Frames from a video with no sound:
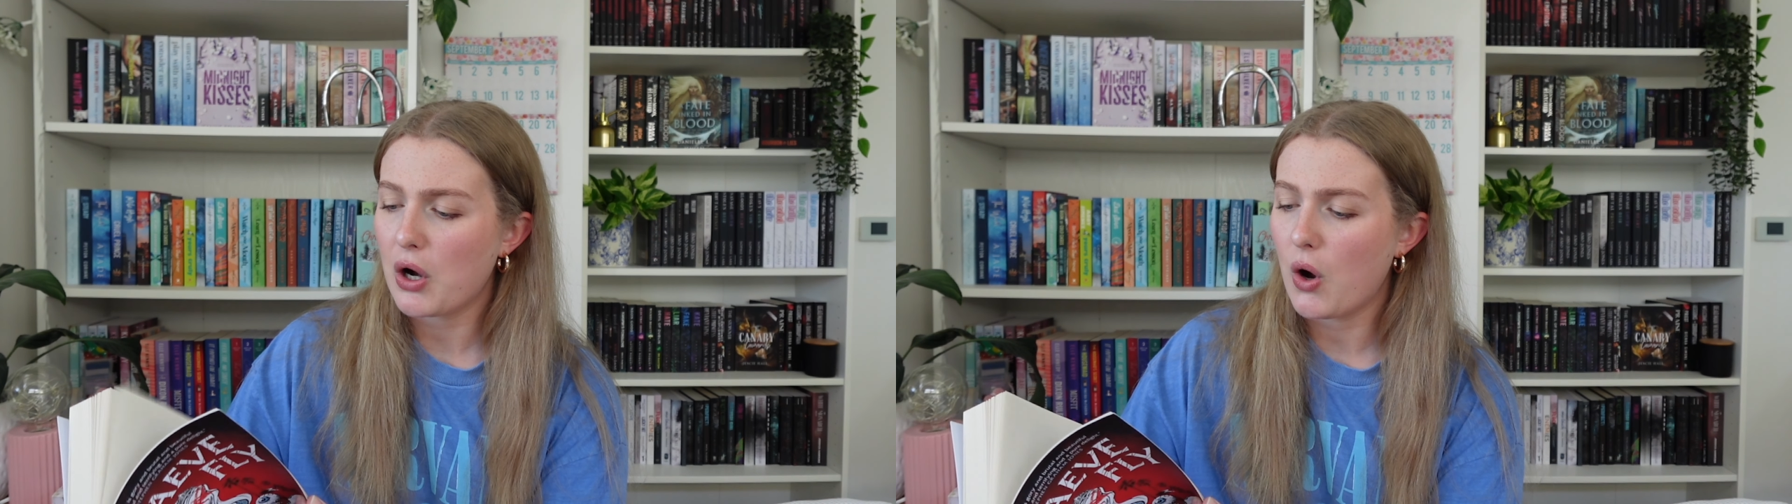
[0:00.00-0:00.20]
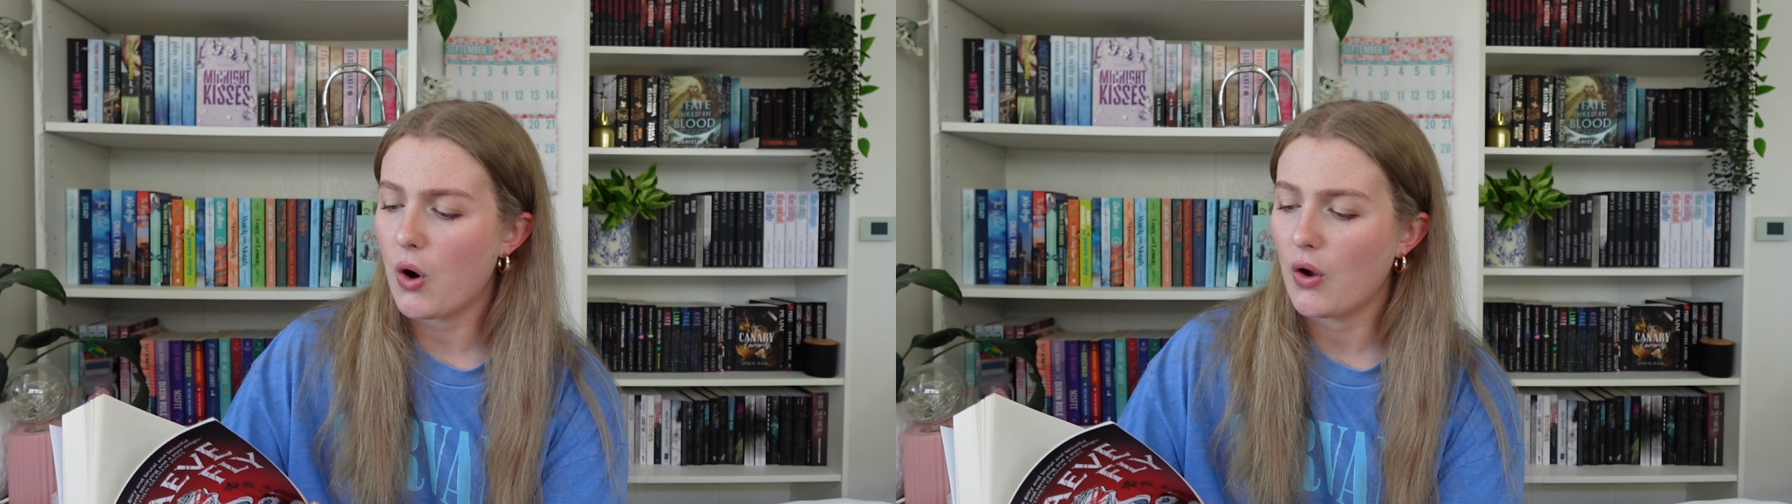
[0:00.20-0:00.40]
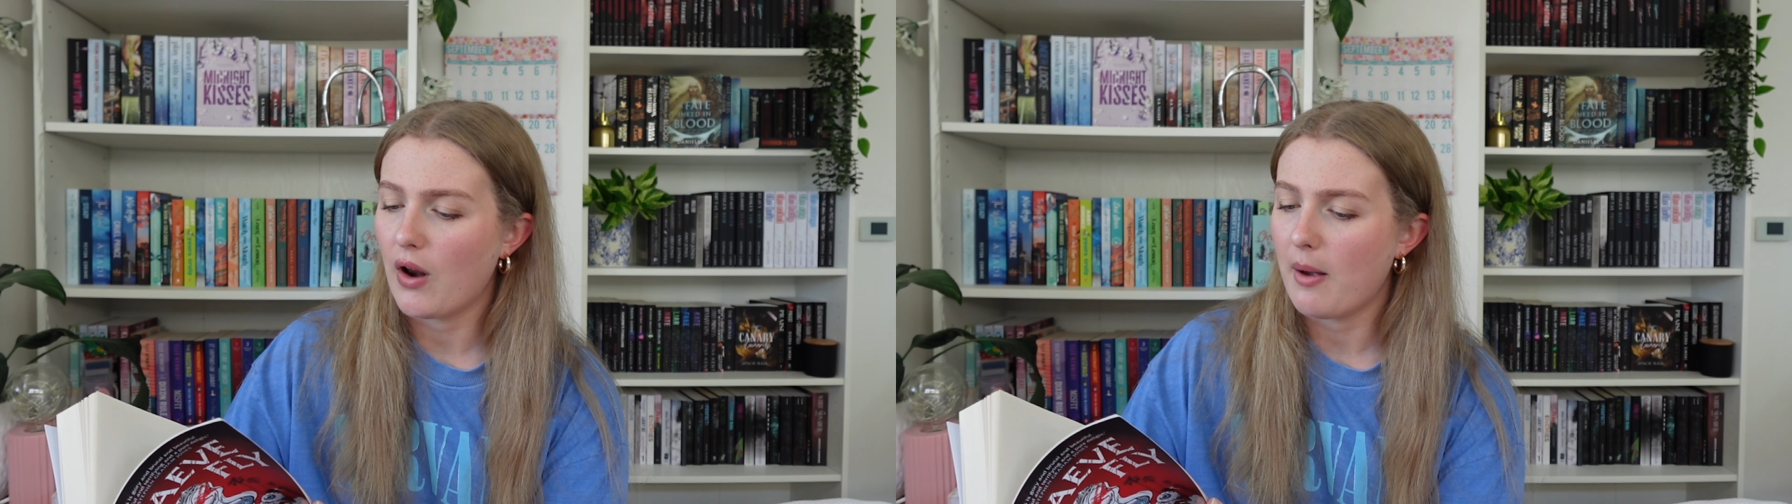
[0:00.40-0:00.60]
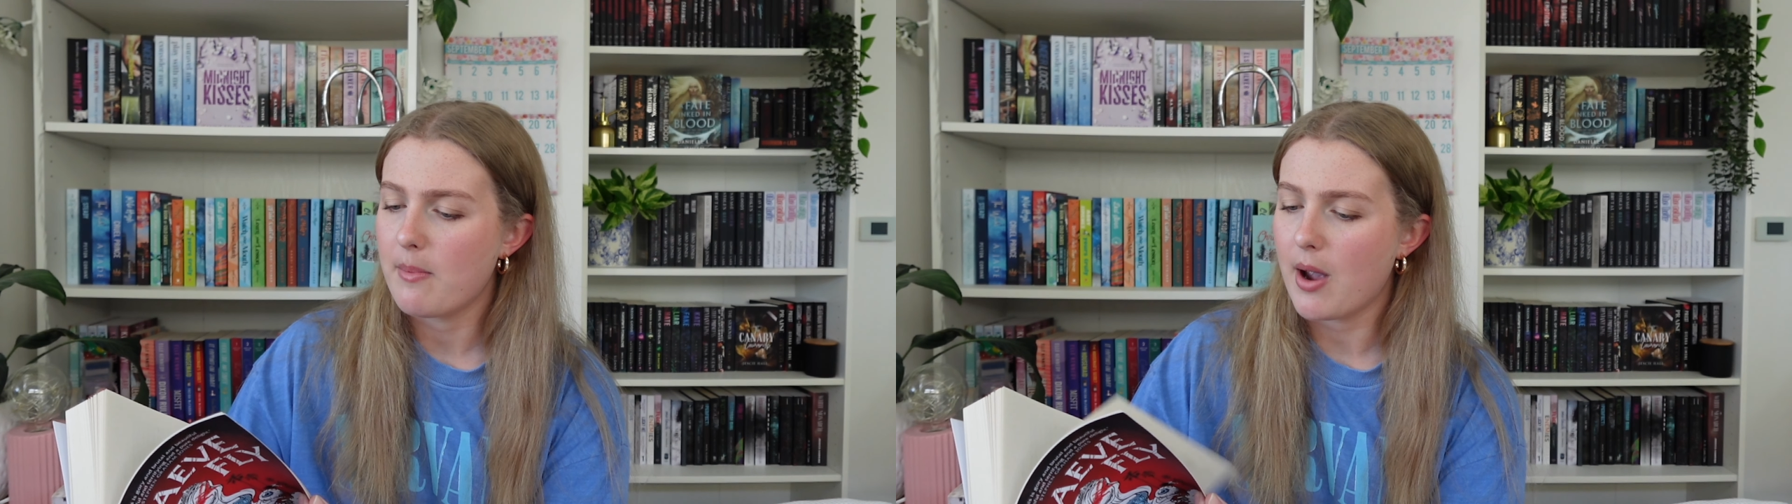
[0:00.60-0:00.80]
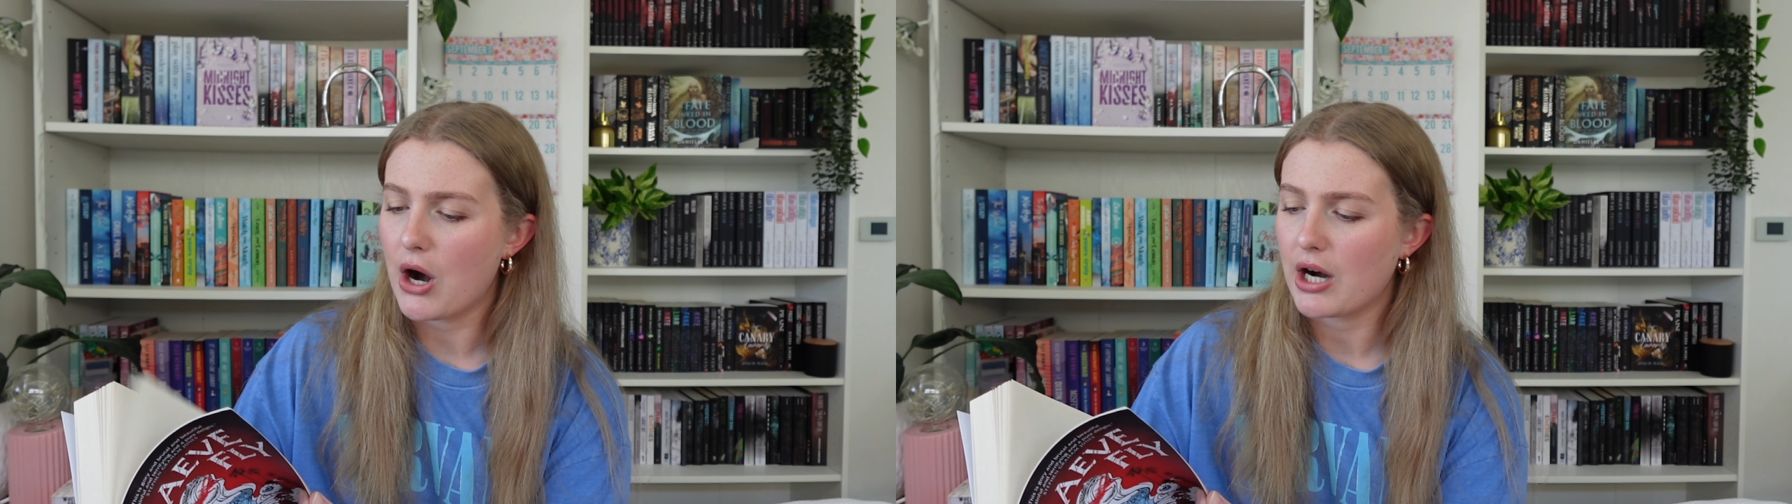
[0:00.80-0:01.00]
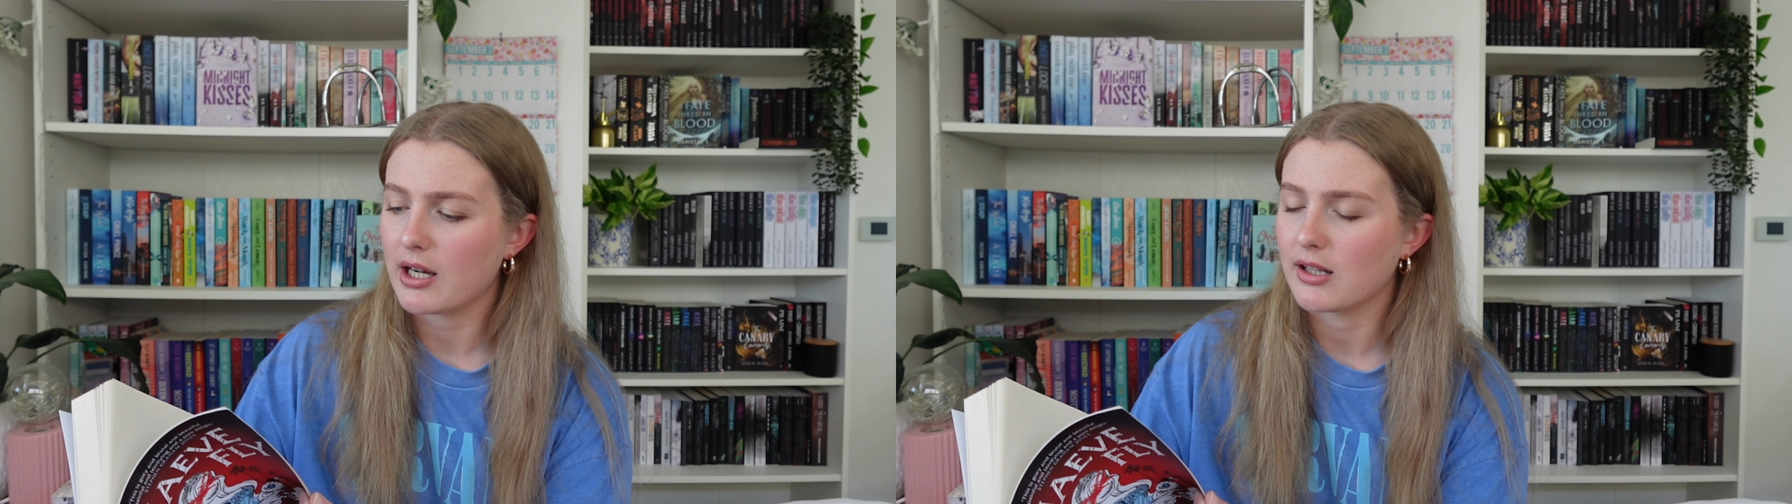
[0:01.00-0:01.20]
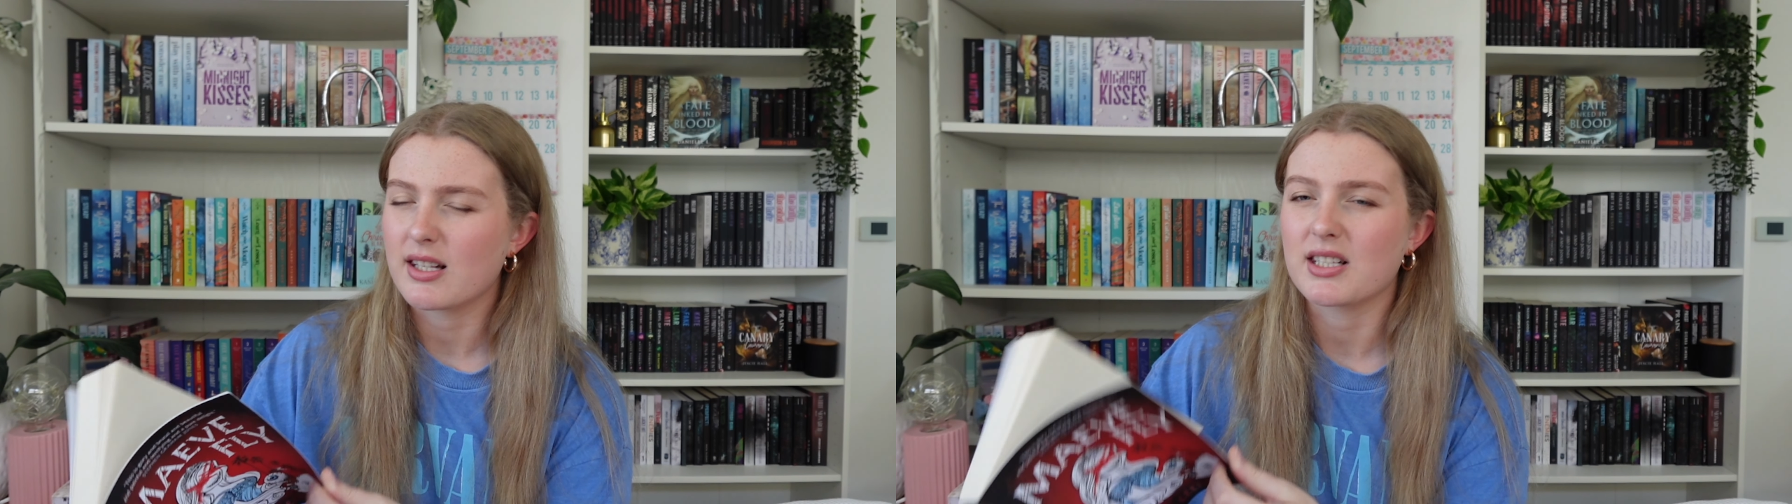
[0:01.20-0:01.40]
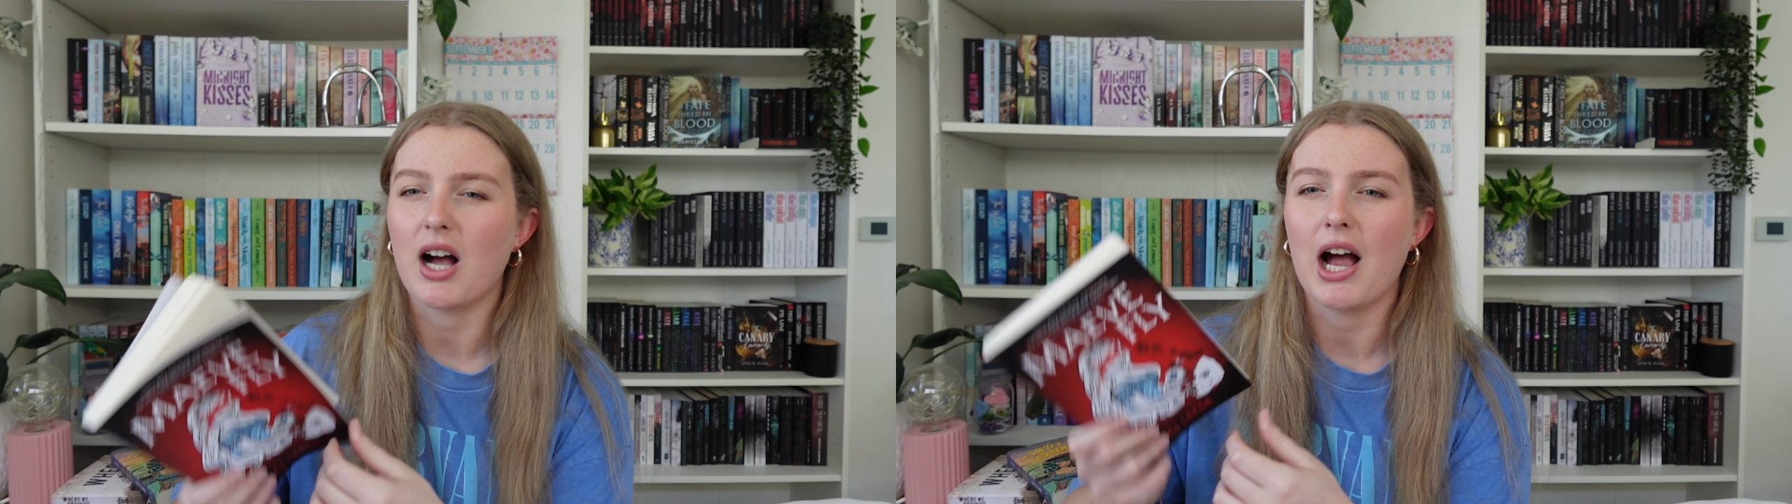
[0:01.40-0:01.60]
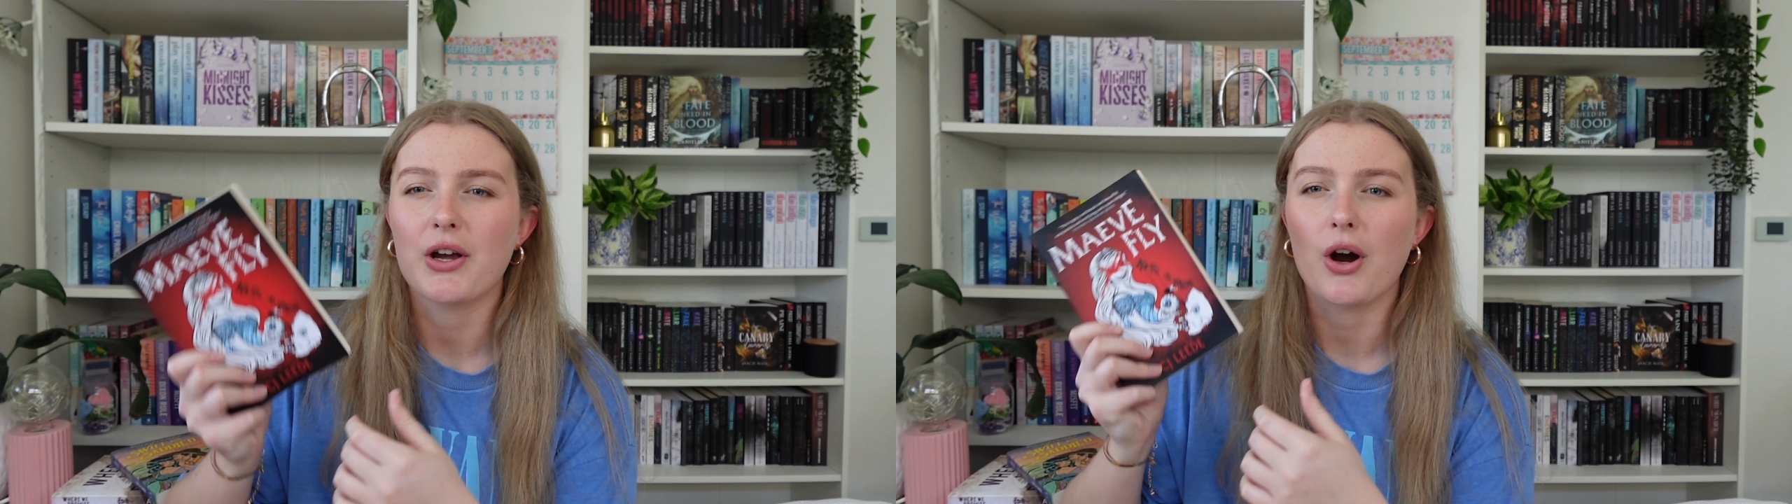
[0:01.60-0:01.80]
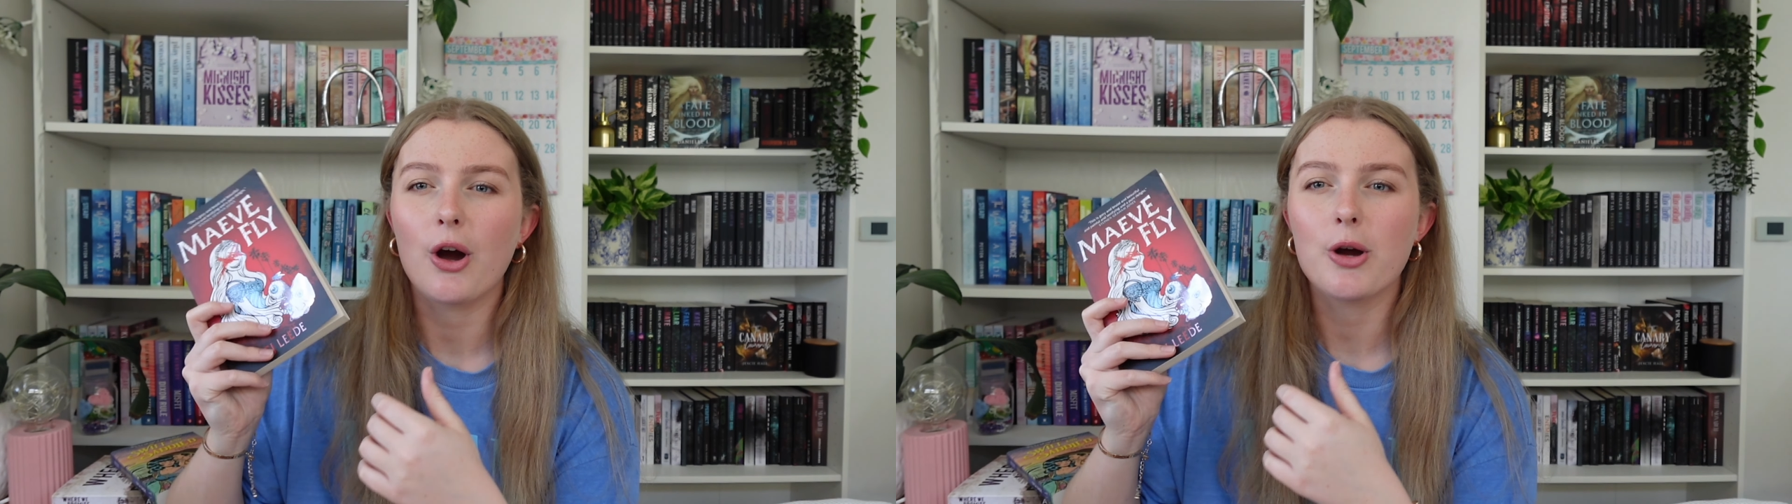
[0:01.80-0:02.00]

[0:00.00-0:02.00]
on American Psycho,